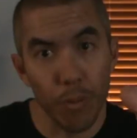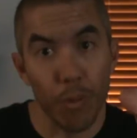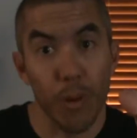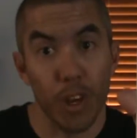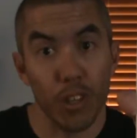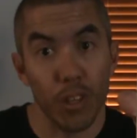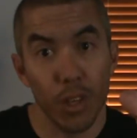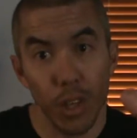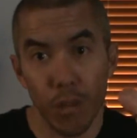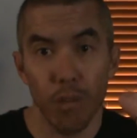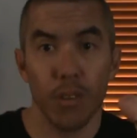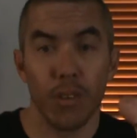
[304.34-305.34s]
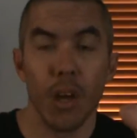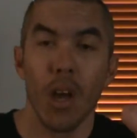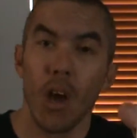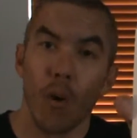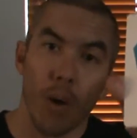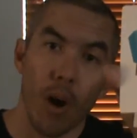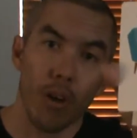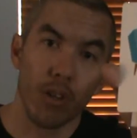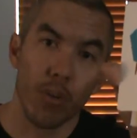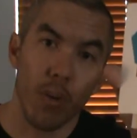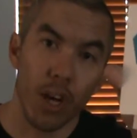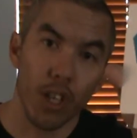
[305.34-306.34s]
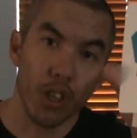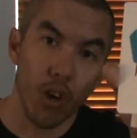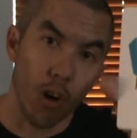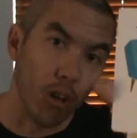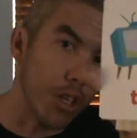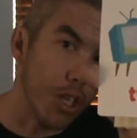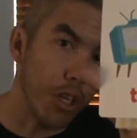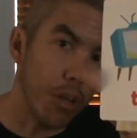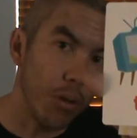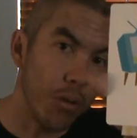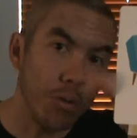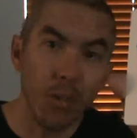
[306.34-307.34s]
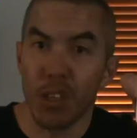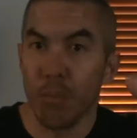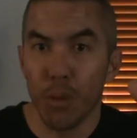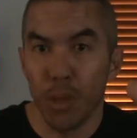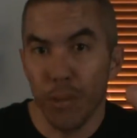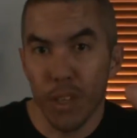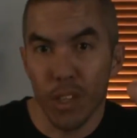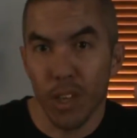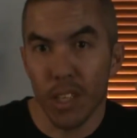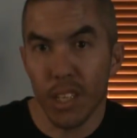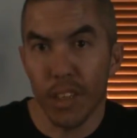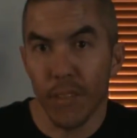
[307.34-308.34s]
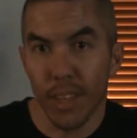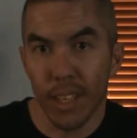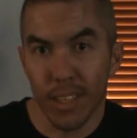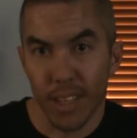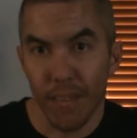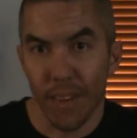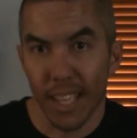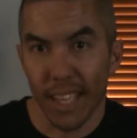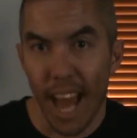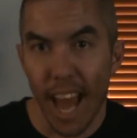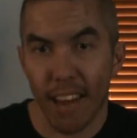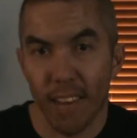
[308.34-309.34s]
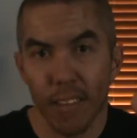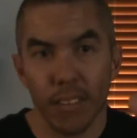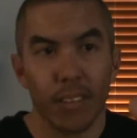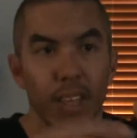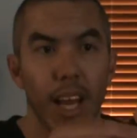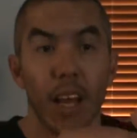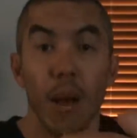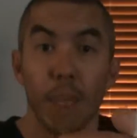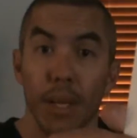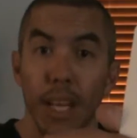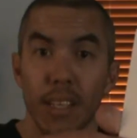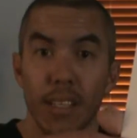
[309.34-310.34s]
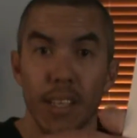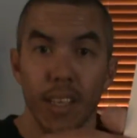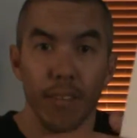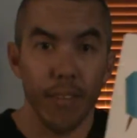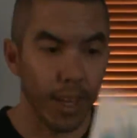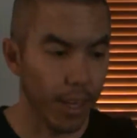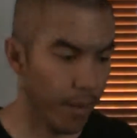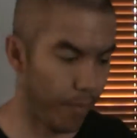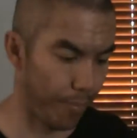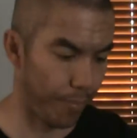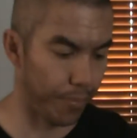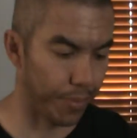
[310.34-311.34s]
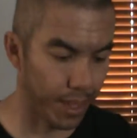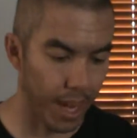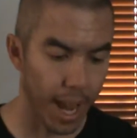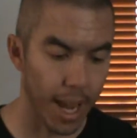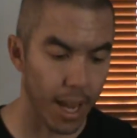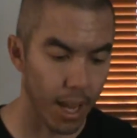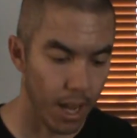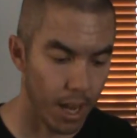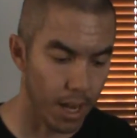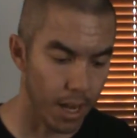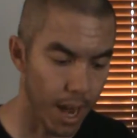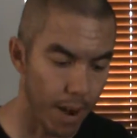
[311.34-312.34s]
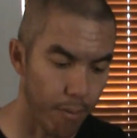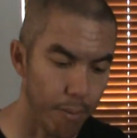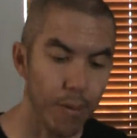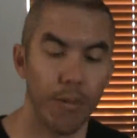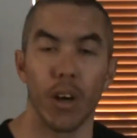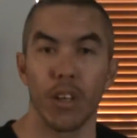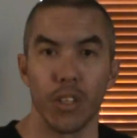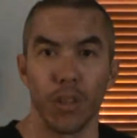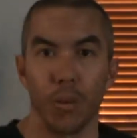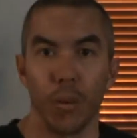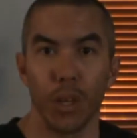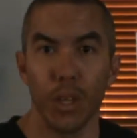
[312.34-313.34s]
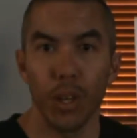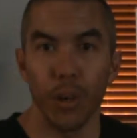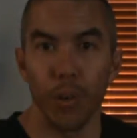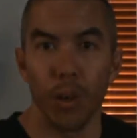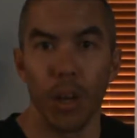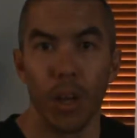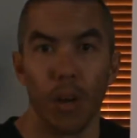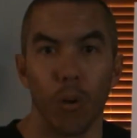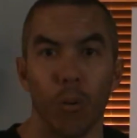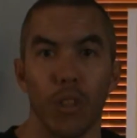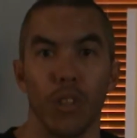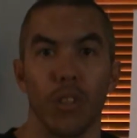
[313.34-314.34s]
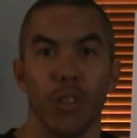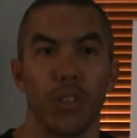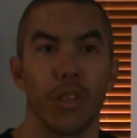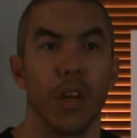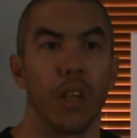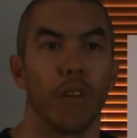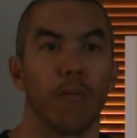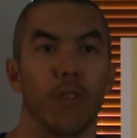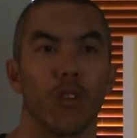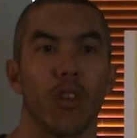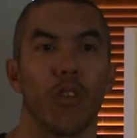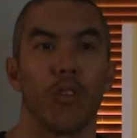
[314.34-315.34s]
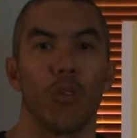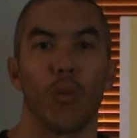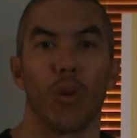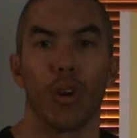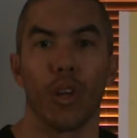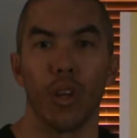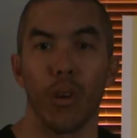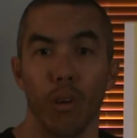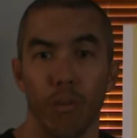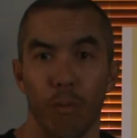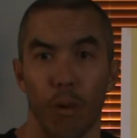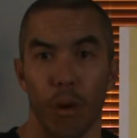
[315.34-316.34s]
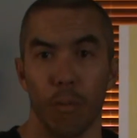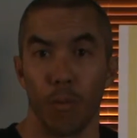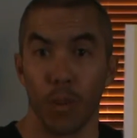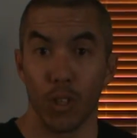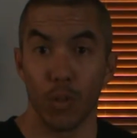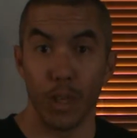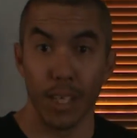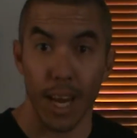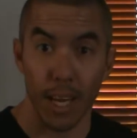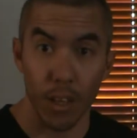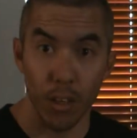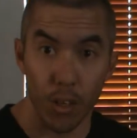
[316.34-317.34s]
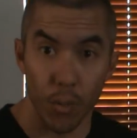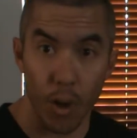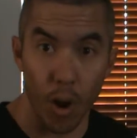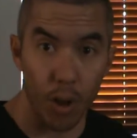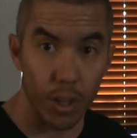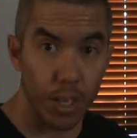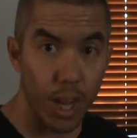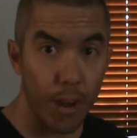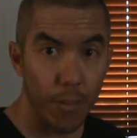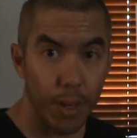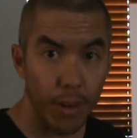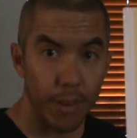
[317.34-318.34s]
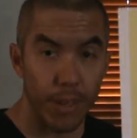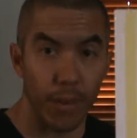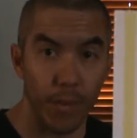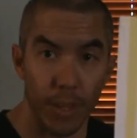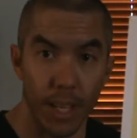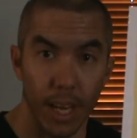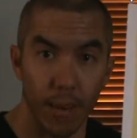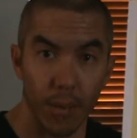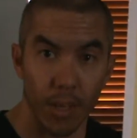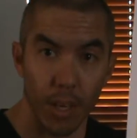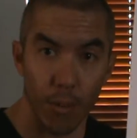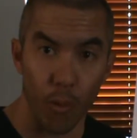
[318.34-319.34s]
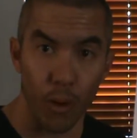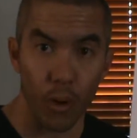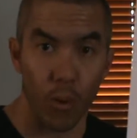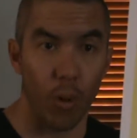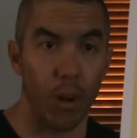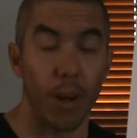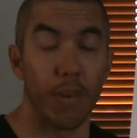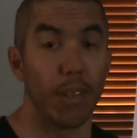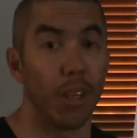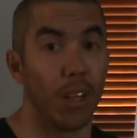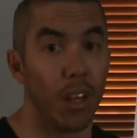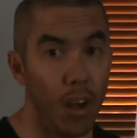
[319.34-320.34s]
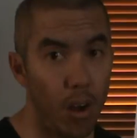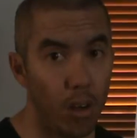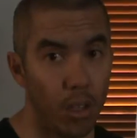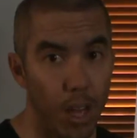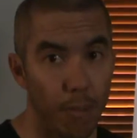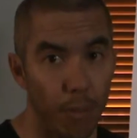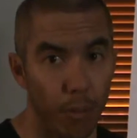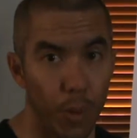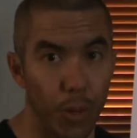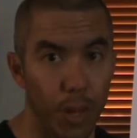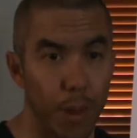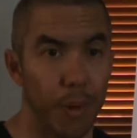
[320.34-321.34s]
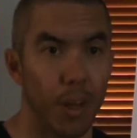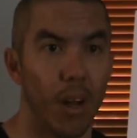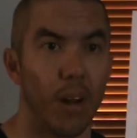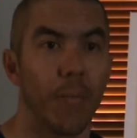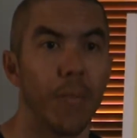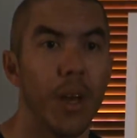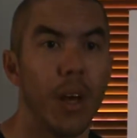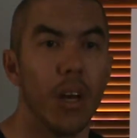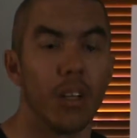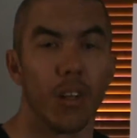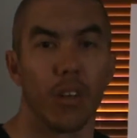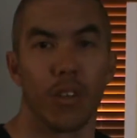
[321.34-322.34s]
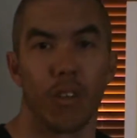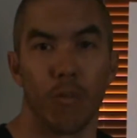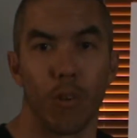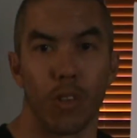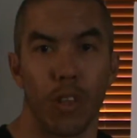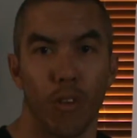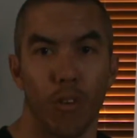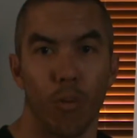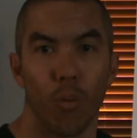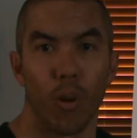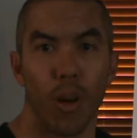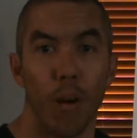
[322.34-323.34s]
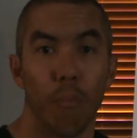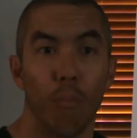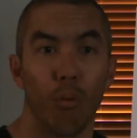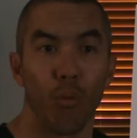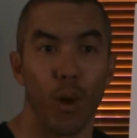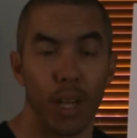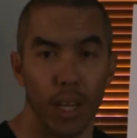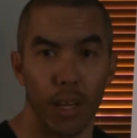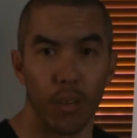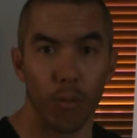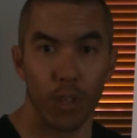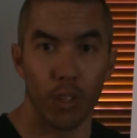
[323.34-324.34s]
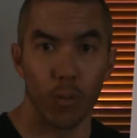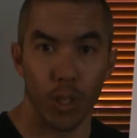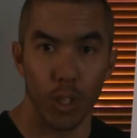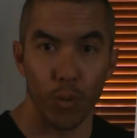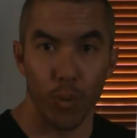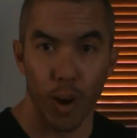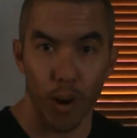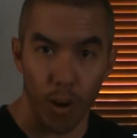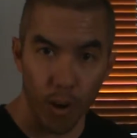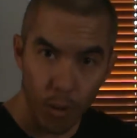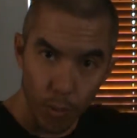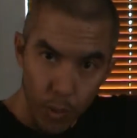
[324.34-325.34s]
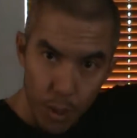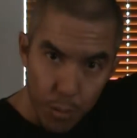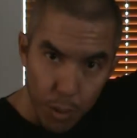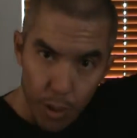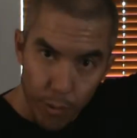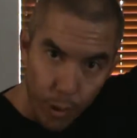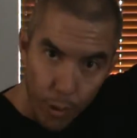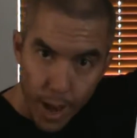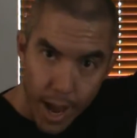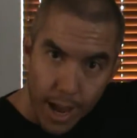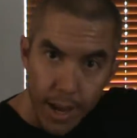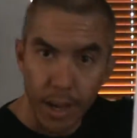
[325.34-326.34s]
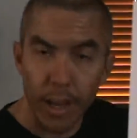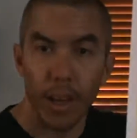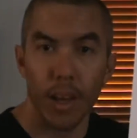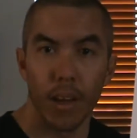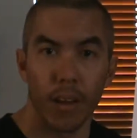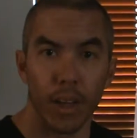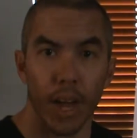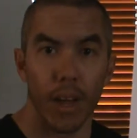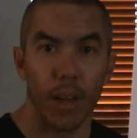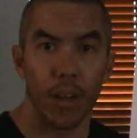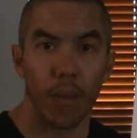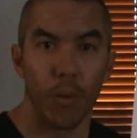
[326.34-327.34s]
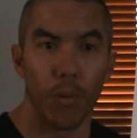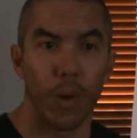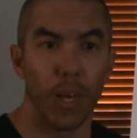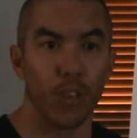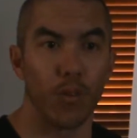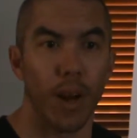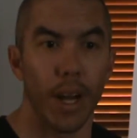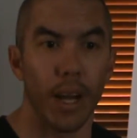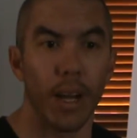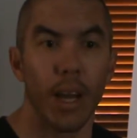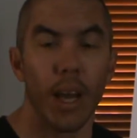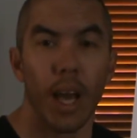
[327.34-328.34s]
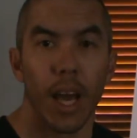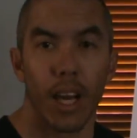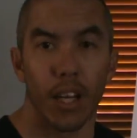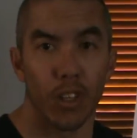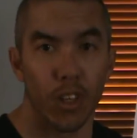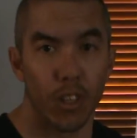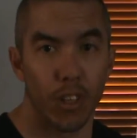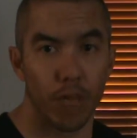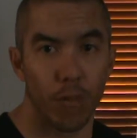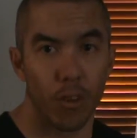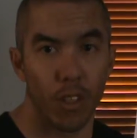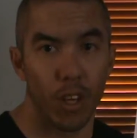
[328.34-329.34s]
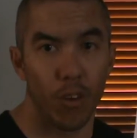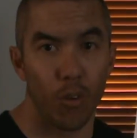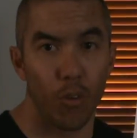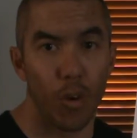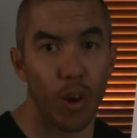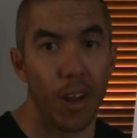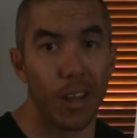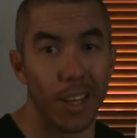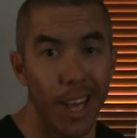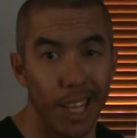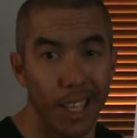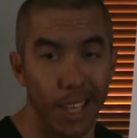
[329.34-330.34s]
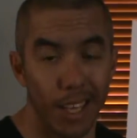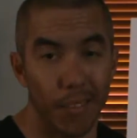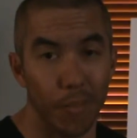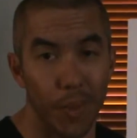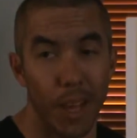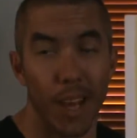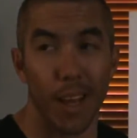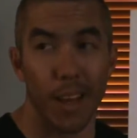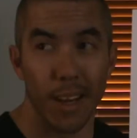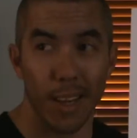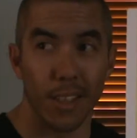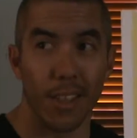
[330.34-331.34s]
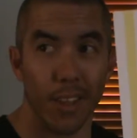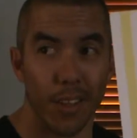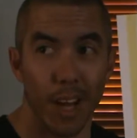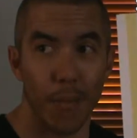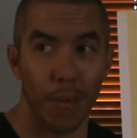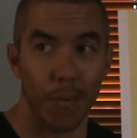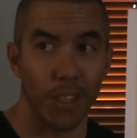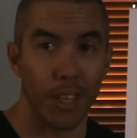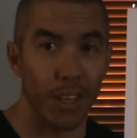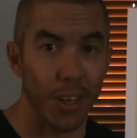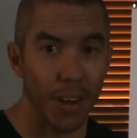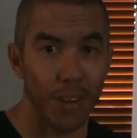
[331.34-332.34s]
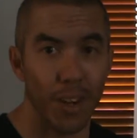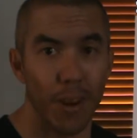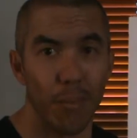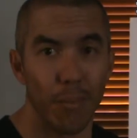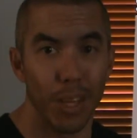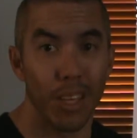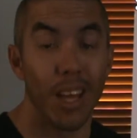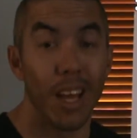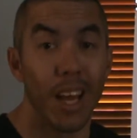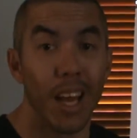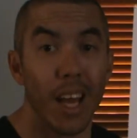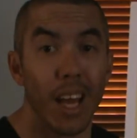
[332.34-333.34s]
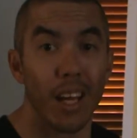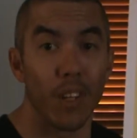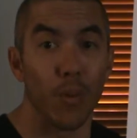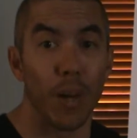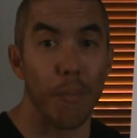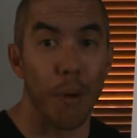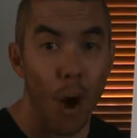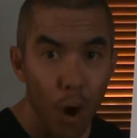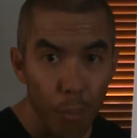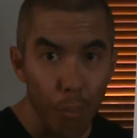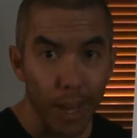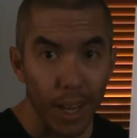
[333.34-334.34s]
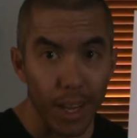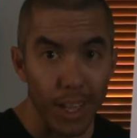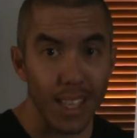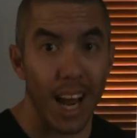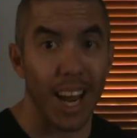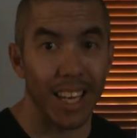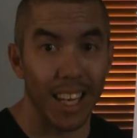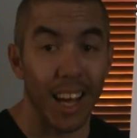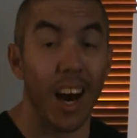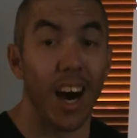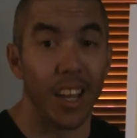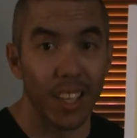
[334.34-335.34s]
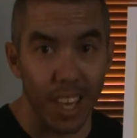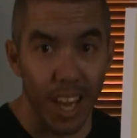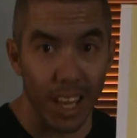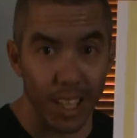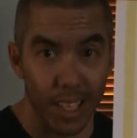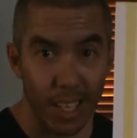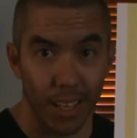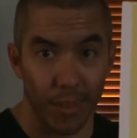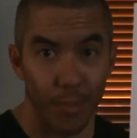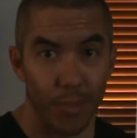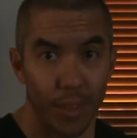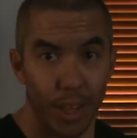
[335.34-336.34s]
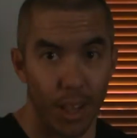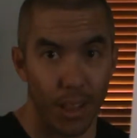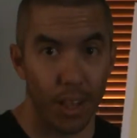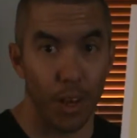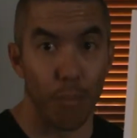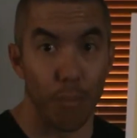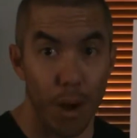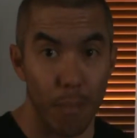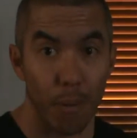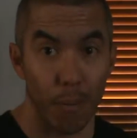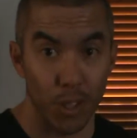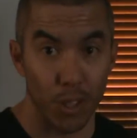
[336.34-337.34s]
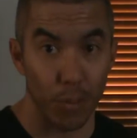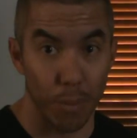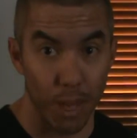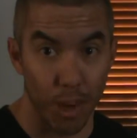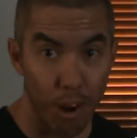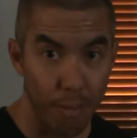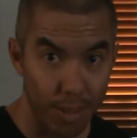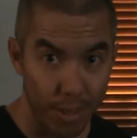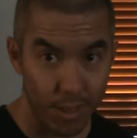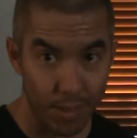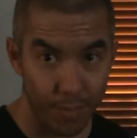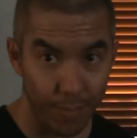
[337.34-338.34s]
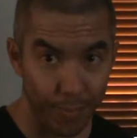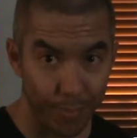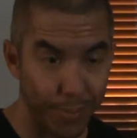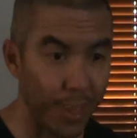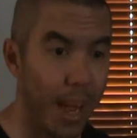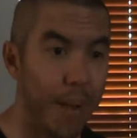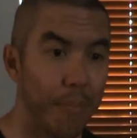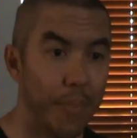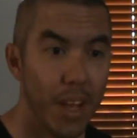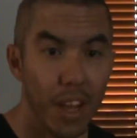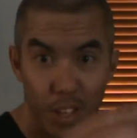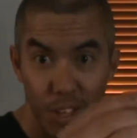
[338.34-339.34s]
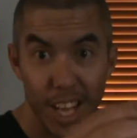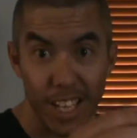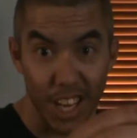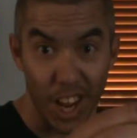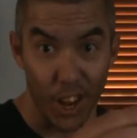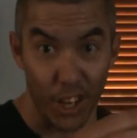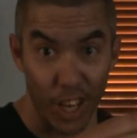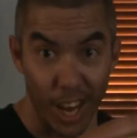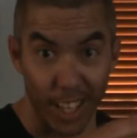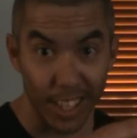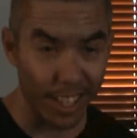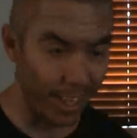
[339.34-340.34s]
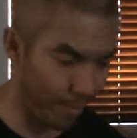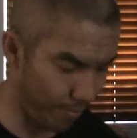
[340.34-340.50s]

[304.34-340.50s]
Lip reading: we watch the news. We also watch cartoons and movies on TV and stuff like that. Okay, but that's TV. Okay, now we move on to U, which is the first letter in the word uniform, which is what Daddy used to wear all the time when Daddy was in the Marine Corps, and that was a long time before you came along. It's also the first letter in the word umbrella, which is what you wear, what you put over your head, okay, when it's raining. And it's also the first letter in the word unlikely. And it's another time I wasn't going to go there, but it's what I'm hoping is highly unlikely that Obama will still be in office. Okay? So that's unlikely.